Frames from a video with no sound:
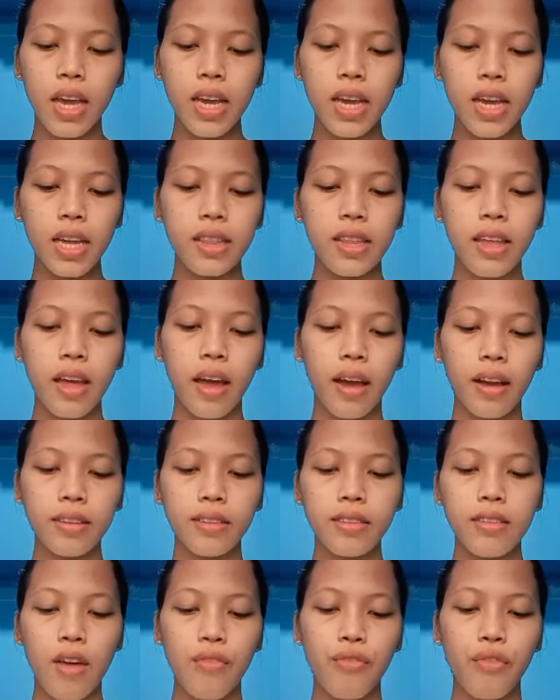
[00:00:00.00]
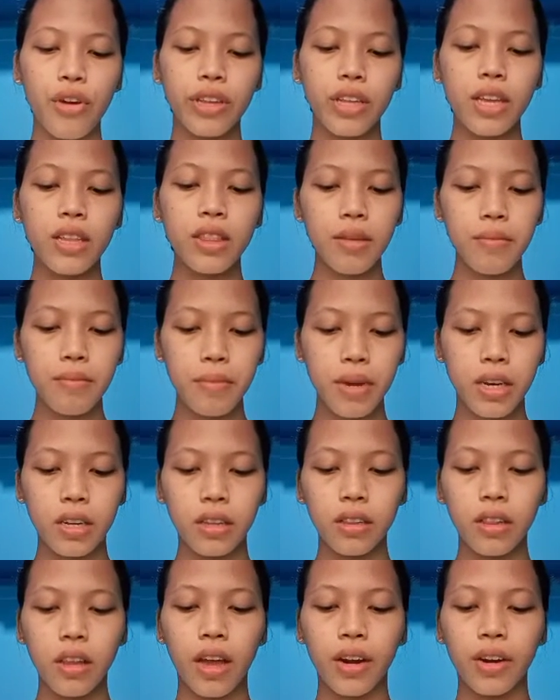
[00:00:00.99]
it has effort in the
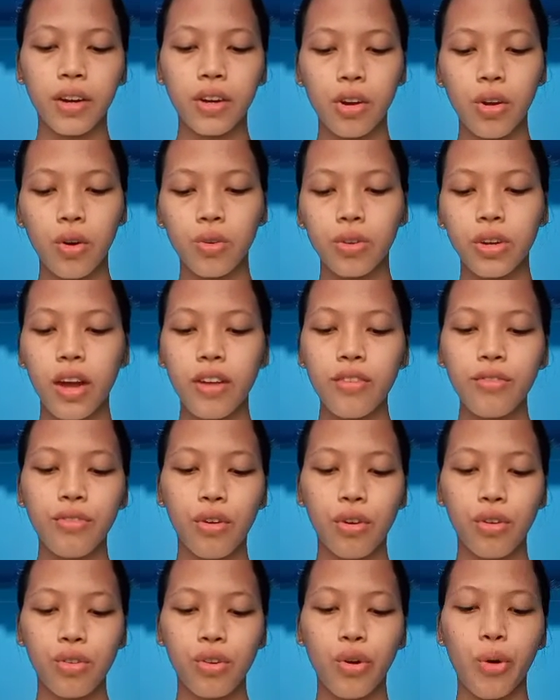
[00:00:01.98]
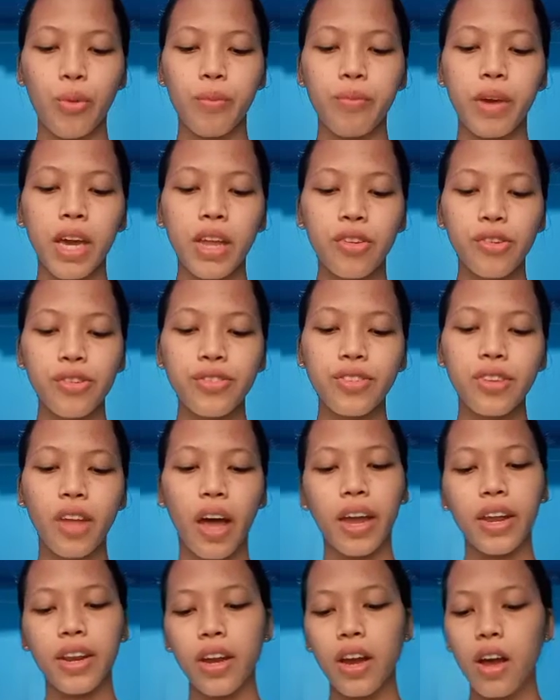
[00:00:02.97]
middle and load and fulcrum either
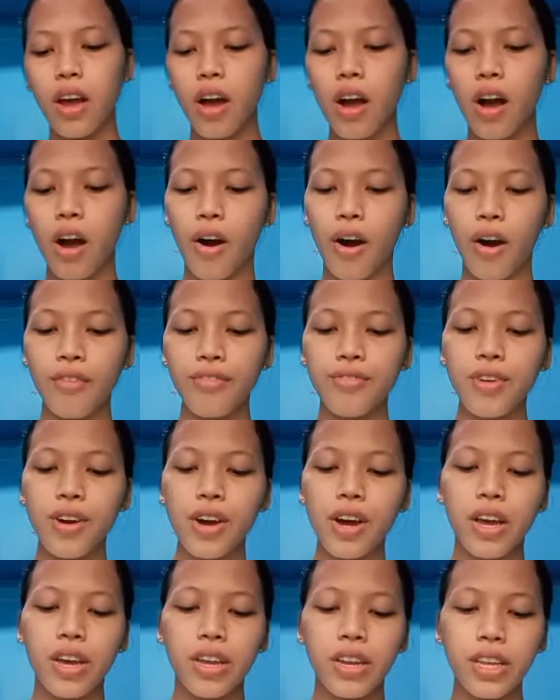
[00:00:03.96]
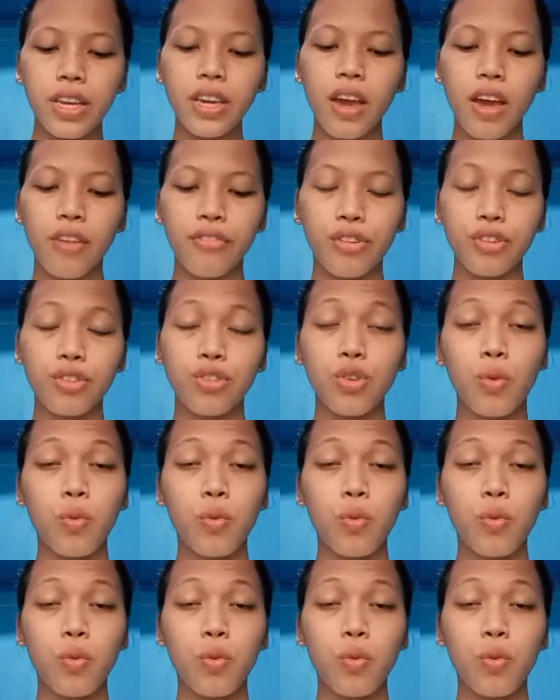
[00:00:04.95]
side of the effort.